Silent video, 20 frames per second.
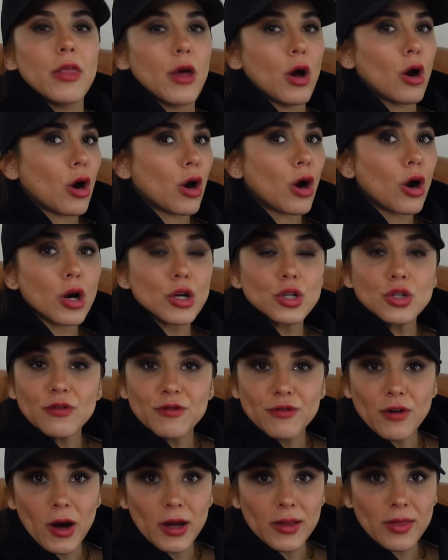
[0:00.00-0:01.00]
They are hard to
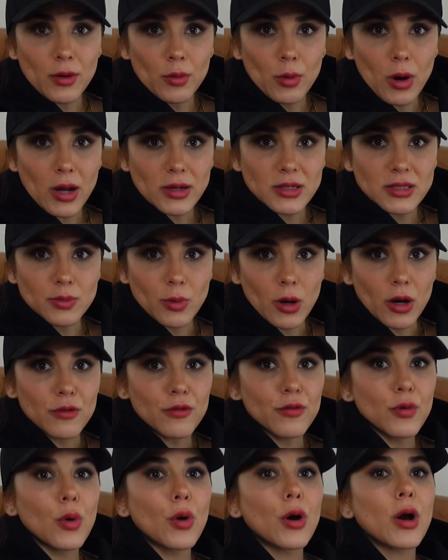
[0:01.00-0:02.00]
find the right spot
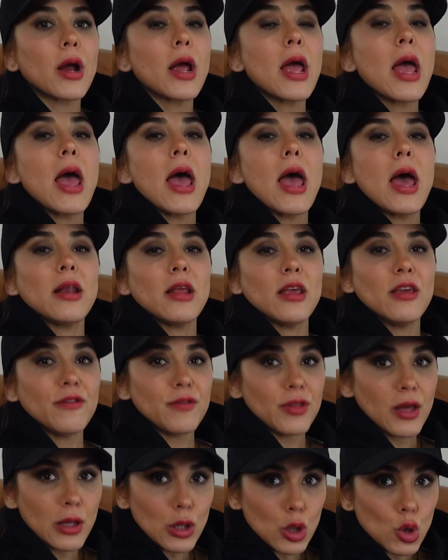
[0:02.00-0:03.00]
for, and if
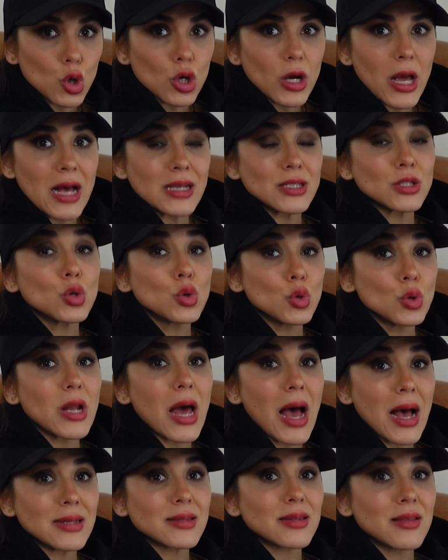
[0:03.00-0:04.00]
they look as good
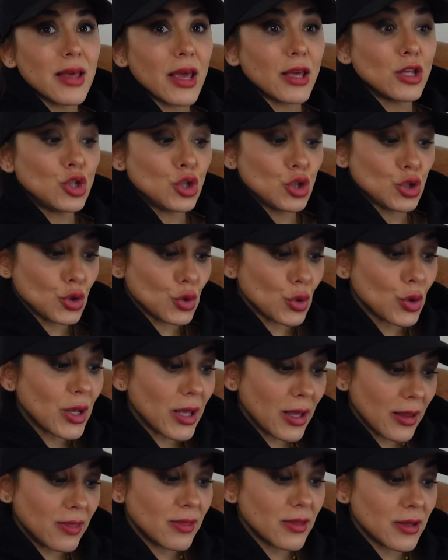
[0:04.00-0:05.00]
as they do
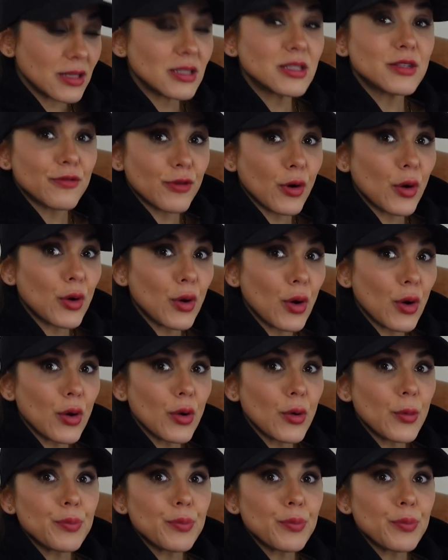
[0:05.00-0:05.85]
in this photo,